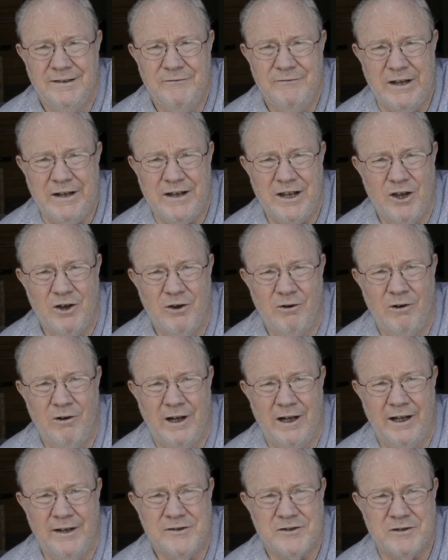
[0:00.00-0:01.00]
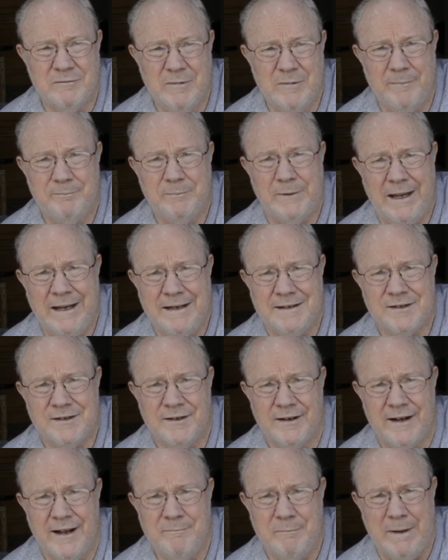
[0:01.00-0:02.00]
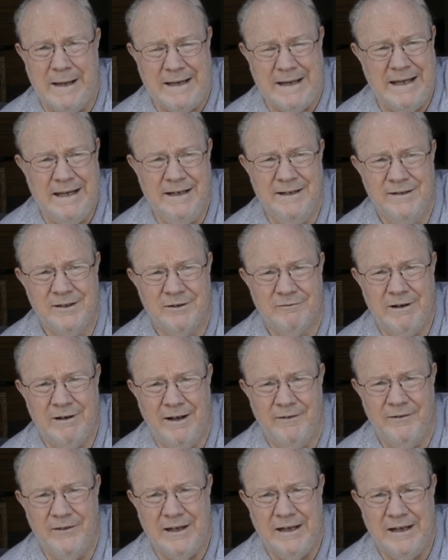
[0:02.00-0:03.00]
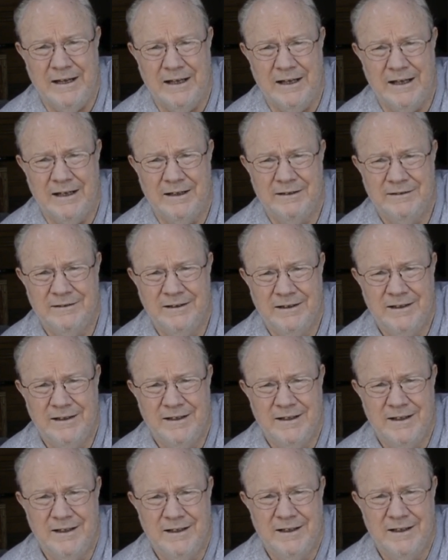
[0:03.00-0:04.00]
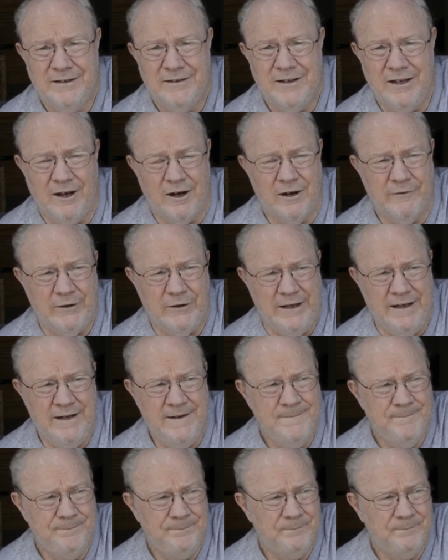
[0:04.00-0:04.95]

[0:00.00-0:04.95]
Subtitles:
video on some updates that I'm making around the RV.